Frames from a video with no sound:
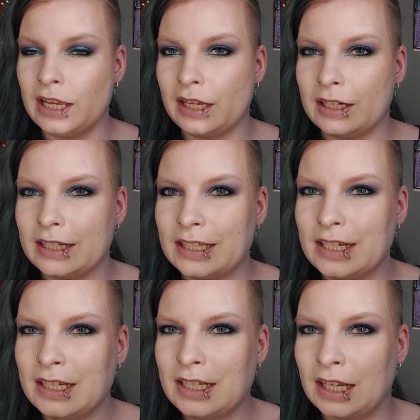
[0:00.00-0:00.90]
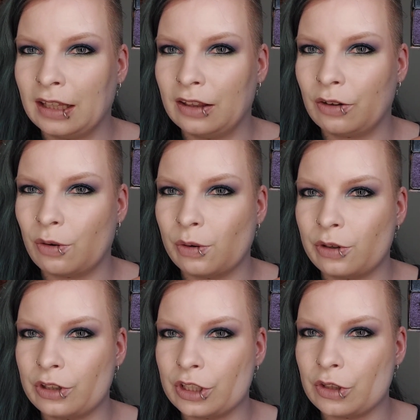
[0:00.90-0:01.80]
and I did hit the
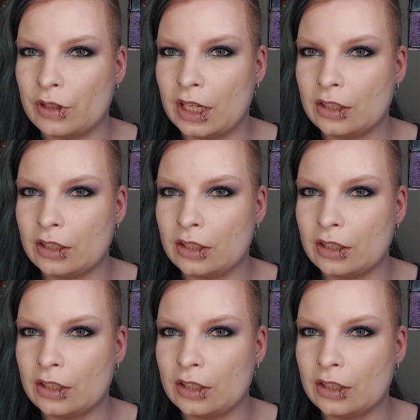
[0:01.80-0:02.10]
corner today.